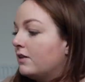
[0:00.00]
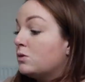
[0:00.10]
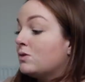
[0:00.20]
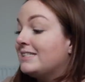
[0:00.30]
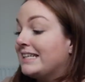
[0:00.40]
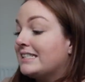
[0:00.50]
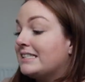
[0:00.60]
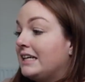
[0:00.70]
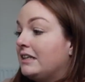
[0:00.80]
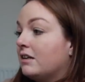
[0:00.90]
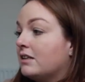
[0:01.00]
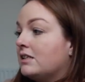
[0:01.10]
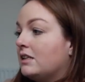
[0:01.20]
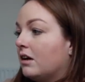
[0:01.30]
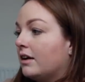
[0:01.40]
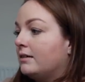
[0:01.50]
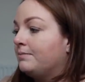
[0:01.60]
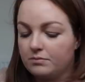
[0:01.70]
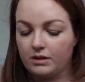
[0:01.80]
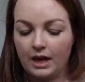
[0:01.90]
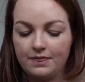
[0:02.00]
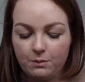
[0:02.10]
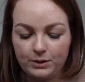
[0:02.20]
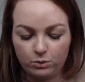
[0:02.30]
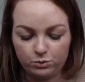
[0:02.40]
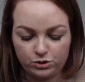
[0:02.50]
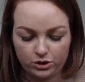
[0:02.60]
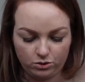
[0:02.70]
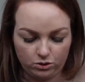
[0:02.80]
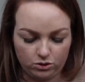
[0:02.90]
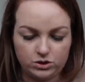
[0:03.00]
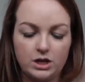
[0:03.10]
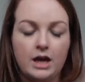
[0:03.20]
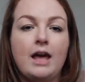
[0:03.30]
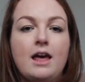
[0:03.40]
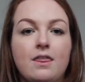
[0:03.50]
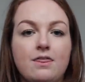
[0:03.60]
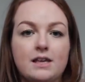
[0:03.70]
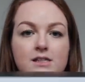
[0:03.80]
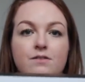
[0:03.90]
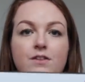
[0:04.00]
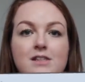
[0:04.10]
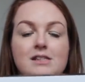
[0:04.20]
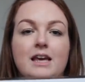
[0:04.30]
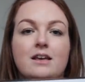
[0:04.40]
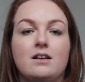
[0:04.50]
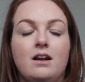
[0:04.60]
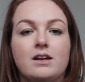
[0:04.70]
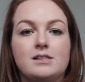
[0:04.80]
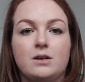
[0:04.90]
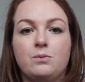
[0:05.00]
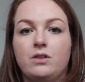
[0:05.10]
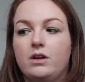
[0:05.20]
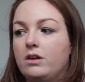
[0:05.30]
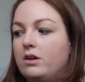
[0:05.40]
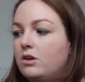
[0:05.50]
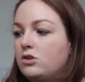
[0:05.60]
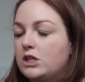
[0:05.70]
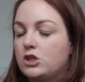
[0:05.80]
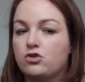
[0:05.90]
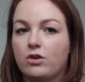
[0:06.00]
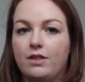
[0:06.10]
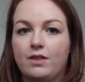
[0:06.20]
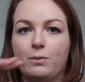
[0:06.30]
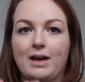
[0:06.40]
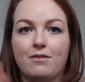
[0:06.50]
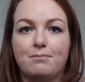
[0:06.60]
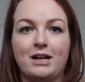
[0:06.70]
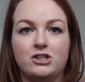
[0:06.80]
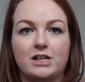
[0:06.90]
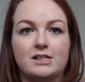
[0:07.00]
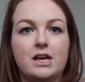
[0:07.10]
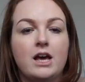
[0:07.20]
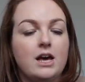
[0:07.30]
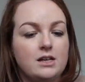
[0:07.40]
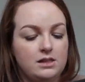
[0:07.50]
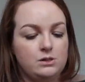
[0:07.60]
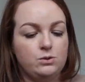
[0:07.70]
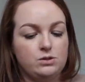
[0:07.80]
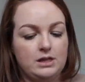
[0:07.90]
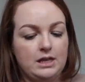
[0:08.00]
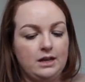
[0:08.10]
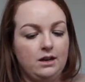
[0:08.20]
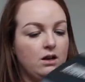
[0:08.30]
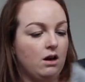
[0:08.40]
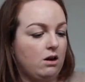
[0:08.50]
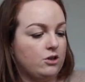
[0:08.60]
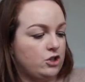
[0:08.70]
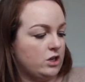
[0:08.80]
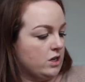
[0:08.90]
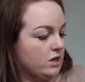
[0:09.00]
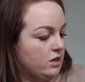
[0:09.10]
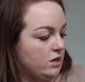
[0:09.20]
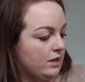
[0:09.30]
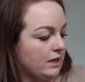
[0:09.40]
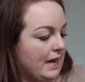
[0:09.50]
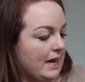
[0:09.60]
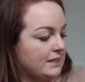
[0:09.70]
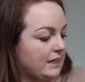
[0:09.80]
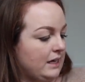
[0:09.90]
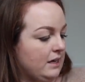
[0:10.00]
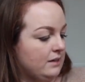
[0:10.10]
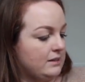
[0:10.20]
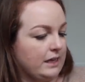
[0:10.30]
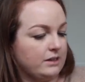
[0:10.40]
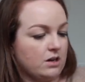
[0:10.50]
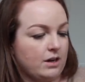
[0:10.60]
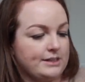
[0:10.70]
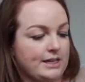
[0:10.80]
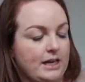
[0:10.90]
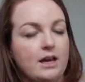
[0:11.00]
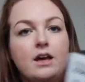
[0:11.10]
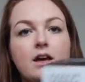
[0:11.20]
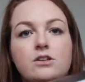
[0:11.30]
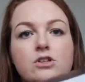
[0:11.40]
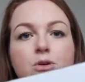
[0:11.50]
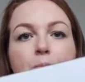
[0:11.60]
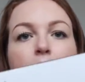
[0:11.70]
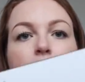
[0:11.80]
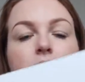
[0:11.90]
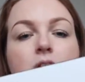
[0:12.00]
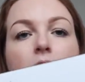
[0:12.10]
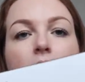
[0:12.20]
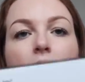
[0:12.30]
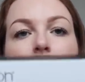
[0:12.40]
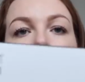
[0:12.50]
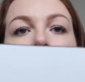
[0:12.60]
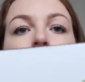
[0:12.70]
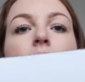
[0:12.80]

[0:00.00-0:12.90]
This was $16.99, and then we also got this for the sink. Like I said, the dish dryer thing we have matches. This was the larger caddy sink tidy to put our